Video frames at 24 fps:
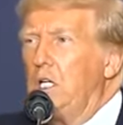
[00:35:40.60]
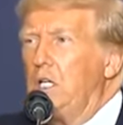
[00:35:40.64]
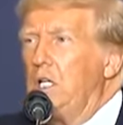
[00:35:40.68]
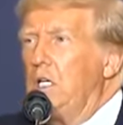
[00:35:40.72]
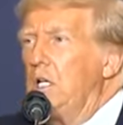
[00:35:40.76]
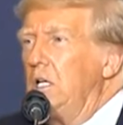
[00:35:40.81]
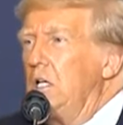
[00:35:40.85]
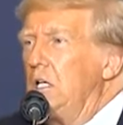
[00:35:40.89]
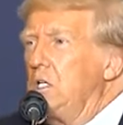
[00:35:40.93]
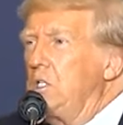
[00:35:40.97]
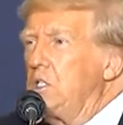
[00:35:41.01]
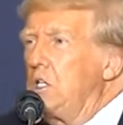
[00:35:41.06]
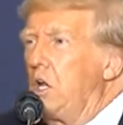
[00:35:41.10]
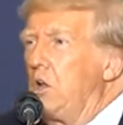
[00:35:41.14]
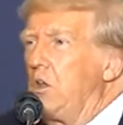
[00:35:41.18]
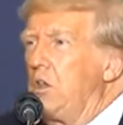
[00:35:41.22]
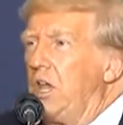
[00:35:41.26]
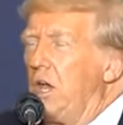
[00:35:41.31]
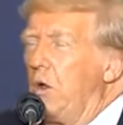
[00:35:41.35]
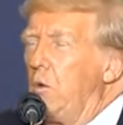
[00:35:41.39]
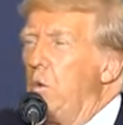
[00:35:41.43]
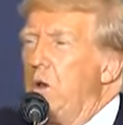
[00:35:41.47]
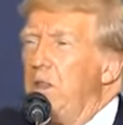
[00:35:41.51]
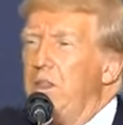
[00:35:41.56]
so
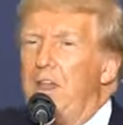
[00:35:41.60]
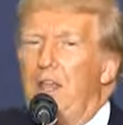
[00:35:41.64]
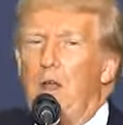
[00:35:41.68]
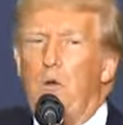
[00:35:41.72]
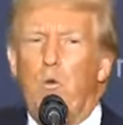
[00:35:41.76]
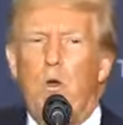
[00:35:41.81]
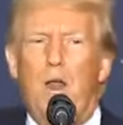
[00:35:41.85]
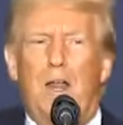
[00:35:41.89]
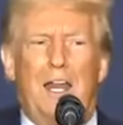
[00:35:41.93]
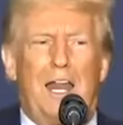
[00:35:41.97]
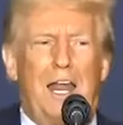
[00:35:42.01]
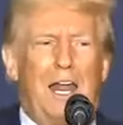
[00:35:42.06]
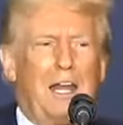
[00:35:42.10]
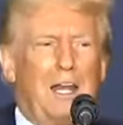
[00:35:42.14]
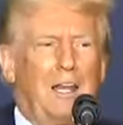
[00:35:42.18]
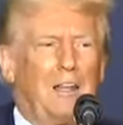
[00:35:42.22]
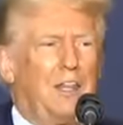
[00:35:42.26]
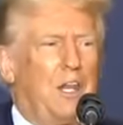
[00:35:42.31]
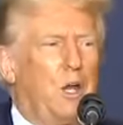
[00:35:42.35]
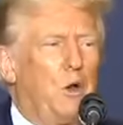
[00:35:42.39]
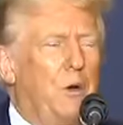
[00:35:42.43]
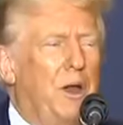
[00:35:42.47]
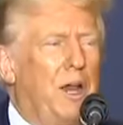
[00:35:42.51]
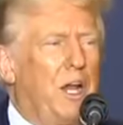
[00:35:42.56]
that when they run out of
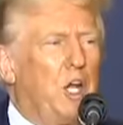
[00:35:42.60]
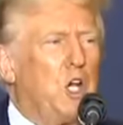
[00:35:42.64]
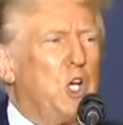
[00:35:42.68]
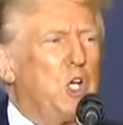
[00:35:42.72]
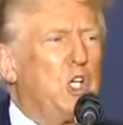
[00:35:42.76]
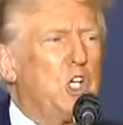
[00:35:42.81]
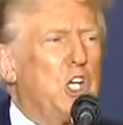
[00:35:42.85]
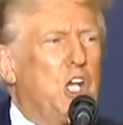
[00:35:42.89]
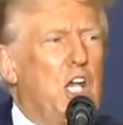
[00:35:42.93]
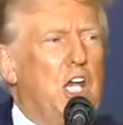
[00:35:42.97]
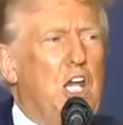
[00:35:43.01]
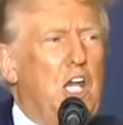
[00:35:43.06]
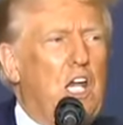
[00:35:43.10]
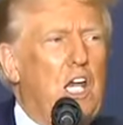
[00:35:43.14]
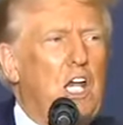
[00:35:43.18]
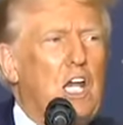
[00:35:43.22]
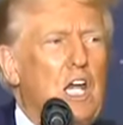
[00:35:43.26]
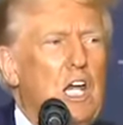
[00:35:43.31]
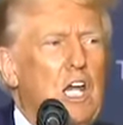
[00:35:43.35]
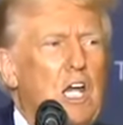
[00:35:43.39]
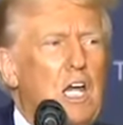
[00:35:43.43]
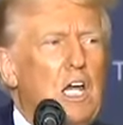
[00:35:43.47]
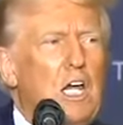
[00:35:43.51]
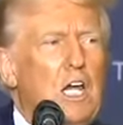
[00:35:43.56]
their energy,
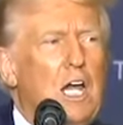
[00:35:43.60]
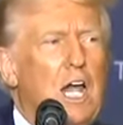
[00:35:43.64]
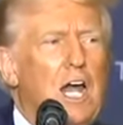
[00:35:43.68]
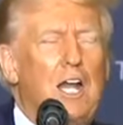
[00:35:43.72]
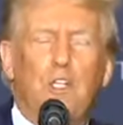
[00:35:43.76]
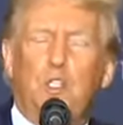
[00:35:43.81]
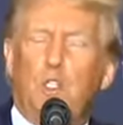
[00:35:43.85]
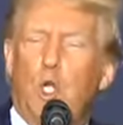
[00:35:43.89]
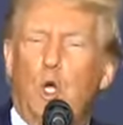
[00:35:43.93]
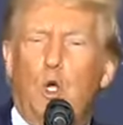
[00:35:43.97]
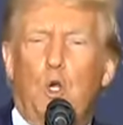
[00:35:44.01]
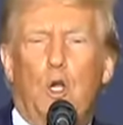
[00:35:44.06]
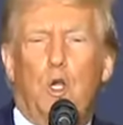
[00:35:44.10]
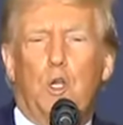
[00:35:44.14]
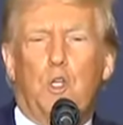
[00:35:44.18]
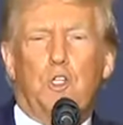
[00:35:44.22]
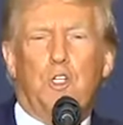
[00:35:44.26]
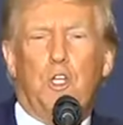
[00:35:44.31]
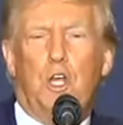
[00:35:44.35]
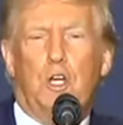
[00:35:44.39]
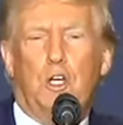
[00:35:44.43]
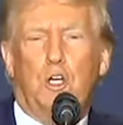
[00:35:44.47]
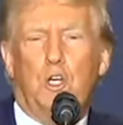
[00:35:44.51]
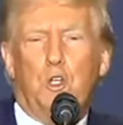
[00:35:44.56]
I'll tow those
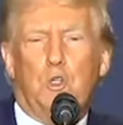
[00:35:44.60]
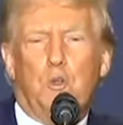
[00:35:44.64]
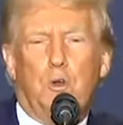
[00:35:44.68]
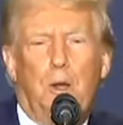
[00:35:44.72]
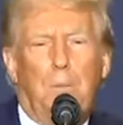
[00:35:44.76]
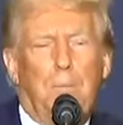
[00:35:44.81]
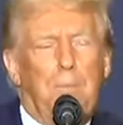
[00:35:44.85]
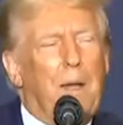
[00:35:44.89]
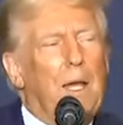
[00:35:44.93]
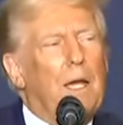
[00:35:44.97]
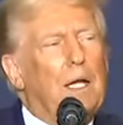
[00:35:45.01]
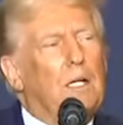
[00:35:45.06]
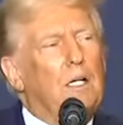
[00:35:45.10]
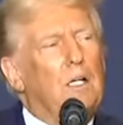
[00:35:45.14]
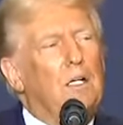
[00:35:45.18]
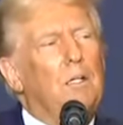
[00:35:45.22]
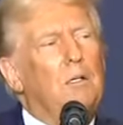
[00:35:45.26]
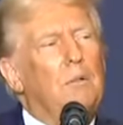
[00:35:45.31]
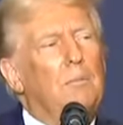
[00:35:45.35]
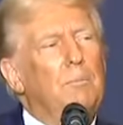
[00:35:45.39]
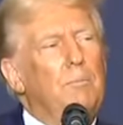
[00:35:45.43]
suckers right back home.